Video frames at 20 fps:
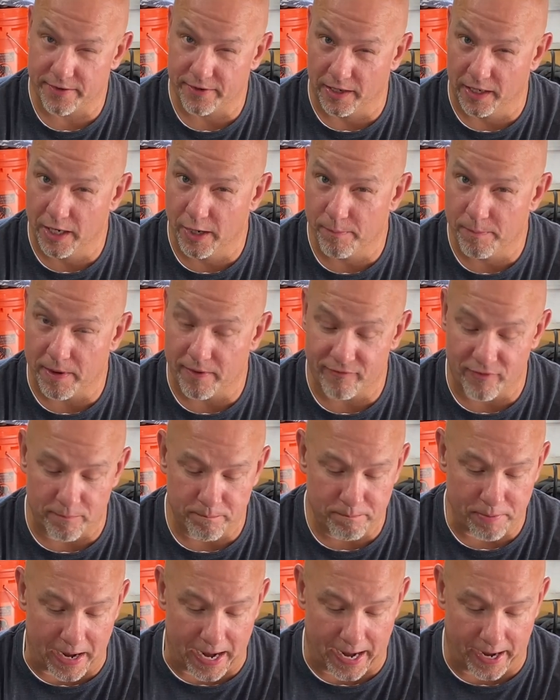a little bit of a
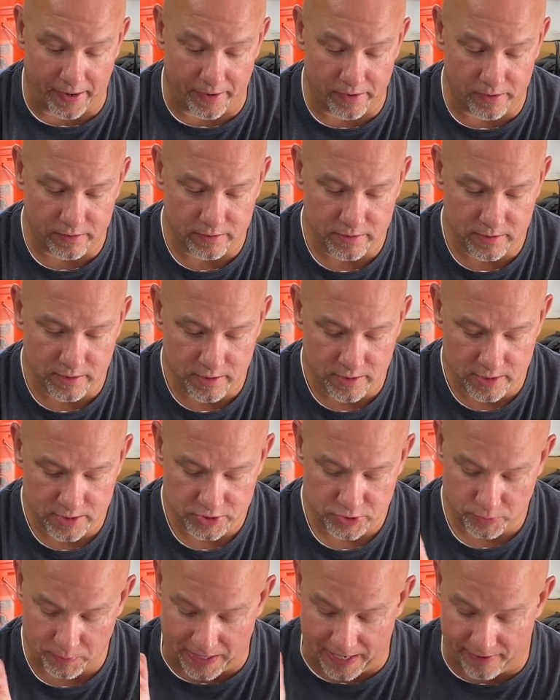bear,
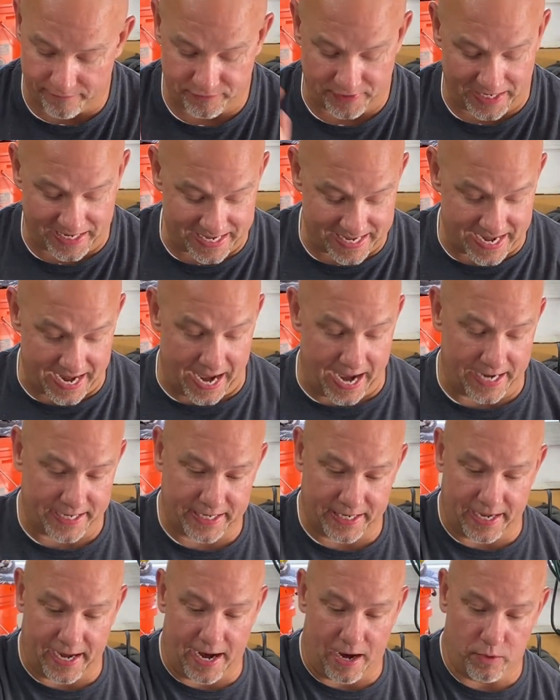so we have to knock
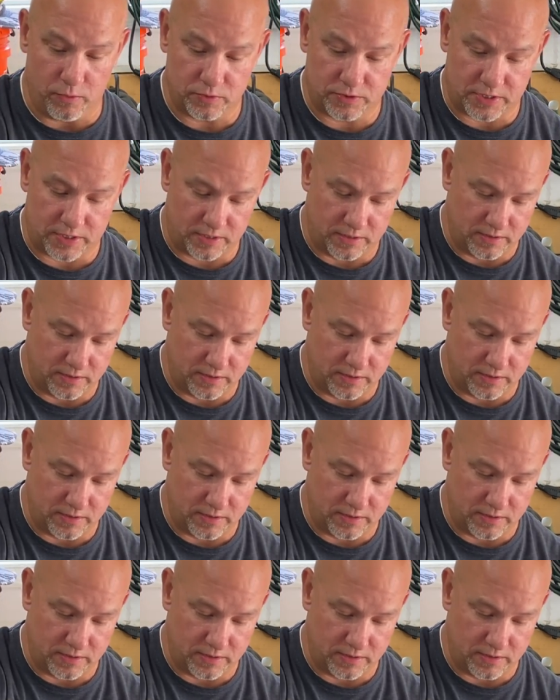it out.